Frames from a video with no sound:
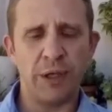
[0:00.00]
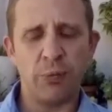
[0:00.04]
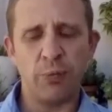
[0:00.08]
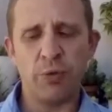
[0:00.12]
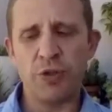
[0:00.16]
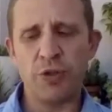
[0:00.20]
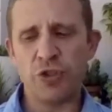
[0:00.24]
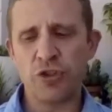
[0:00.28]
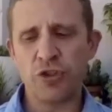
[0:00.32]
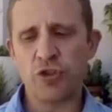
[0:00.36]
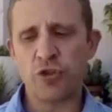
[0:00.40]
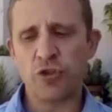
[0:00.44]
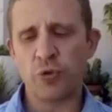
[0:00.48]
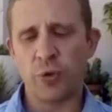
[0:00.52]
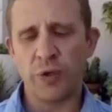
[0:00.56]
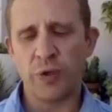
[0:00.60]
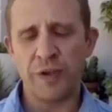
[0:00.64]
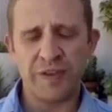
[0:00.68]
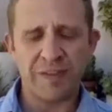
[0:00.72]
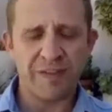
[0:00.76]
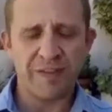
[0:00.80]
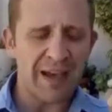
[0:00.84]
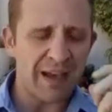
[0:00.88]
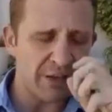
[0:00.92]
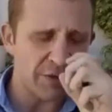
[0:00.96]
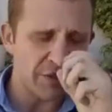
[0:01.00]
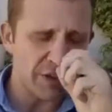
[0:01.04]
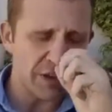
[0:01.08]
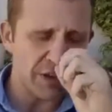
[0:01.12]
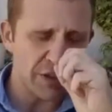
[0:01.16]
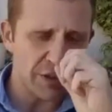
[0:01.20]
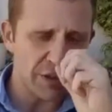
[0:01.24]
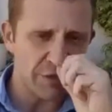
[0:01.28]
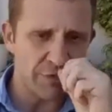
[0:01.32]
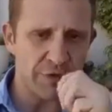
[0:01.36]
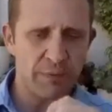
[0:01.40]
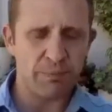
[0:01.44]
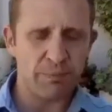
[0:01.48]
It would destroy
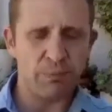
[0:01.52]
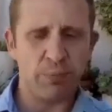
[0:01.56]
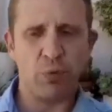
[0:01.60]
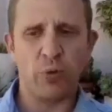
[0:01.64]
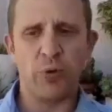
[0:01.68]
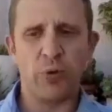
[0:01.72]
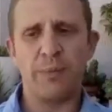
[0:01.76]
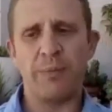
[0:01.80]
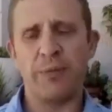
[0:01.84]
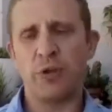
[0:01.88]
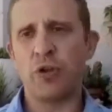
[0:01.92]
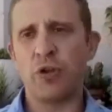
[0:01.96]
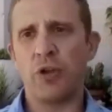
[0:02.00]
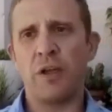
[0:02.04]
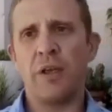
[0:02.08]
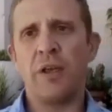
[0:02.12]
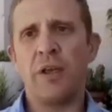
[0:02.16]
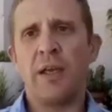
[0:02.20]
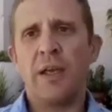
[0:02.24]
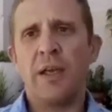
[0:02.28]
thousands of employment